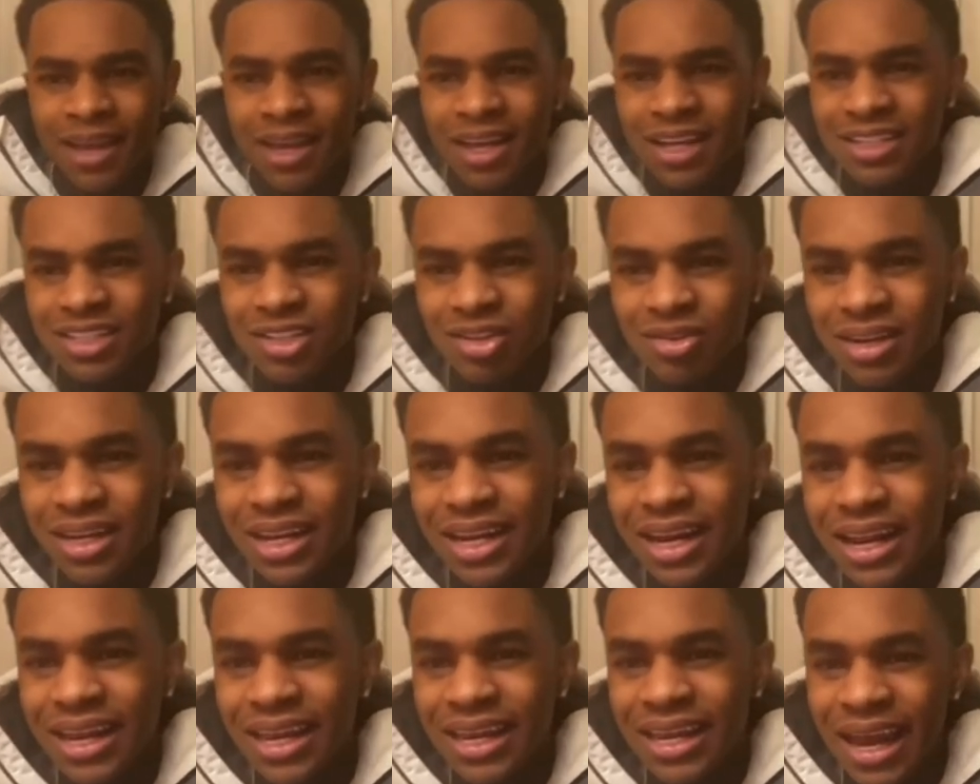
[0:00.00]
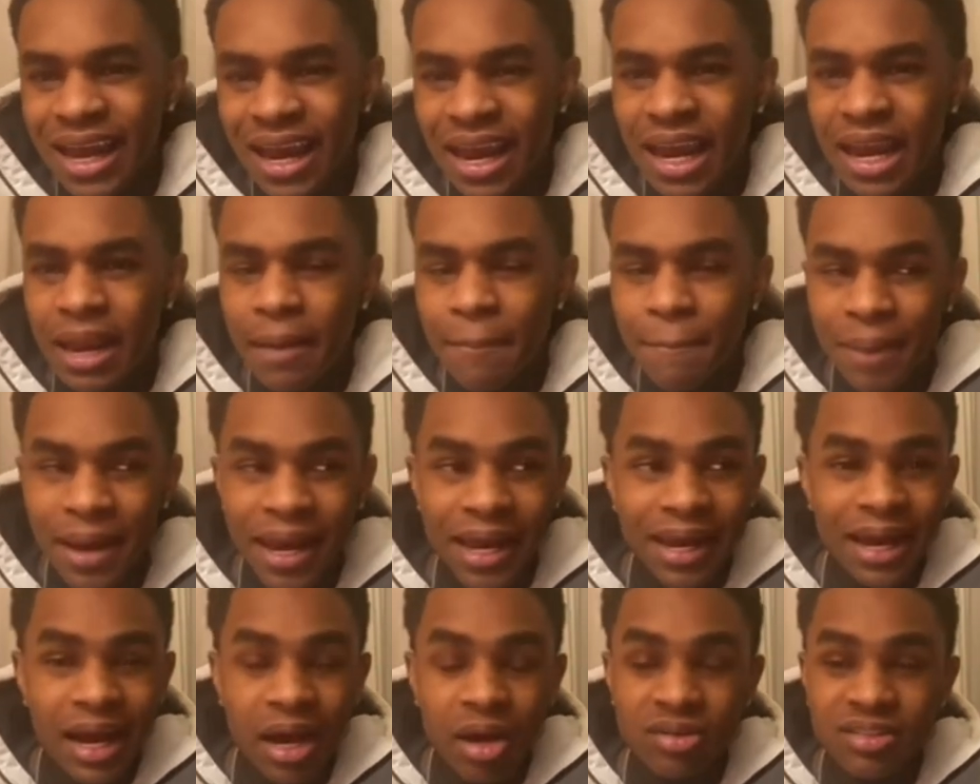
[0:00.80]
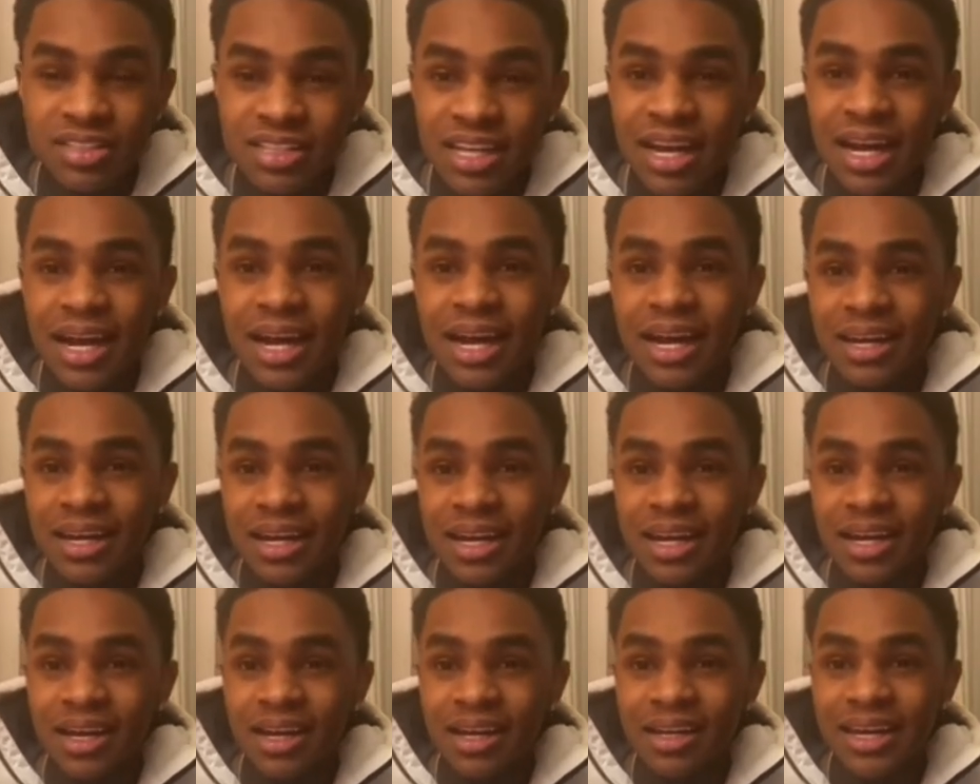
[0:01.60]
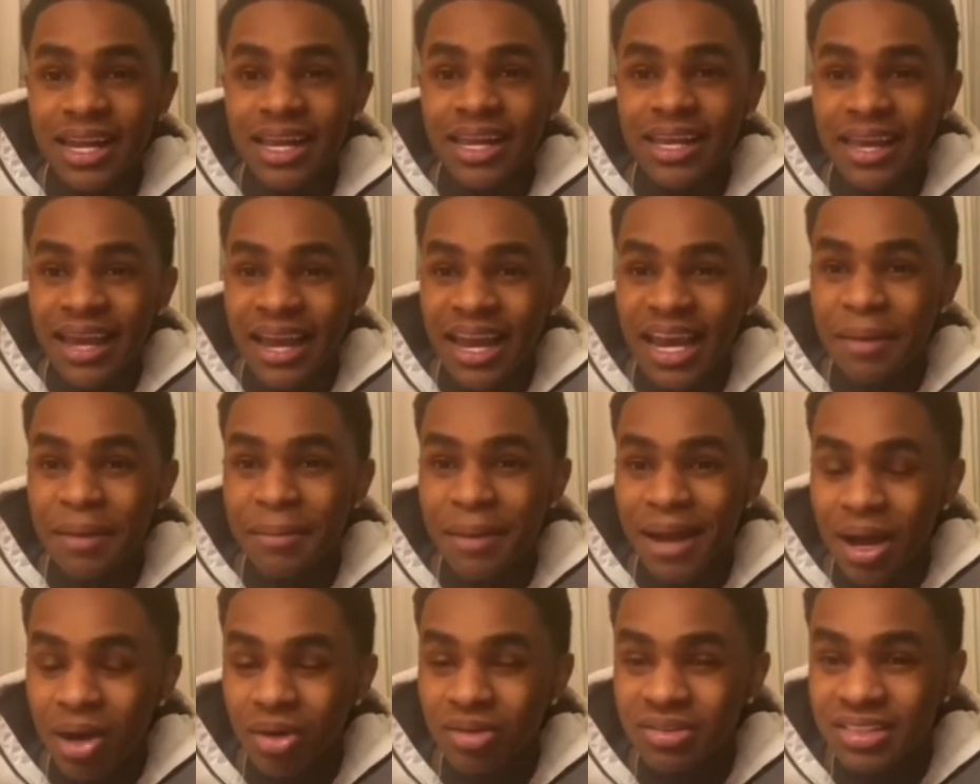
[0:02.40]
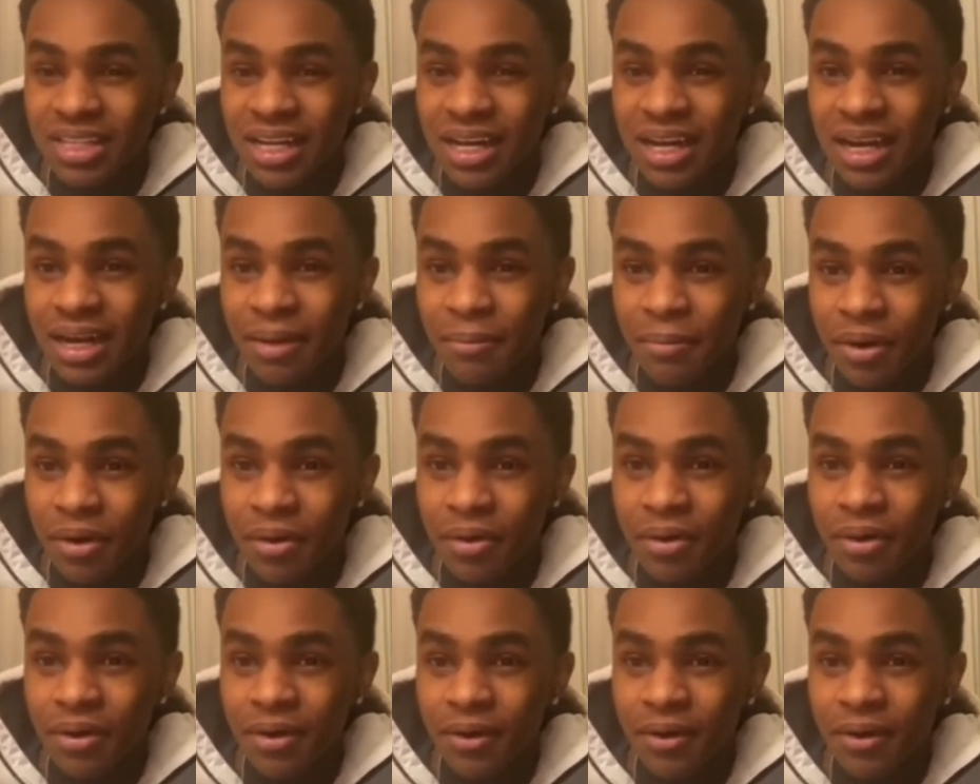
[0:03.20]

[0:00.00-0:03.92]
So nigga, they came back outside, nigga. They came outside, bro.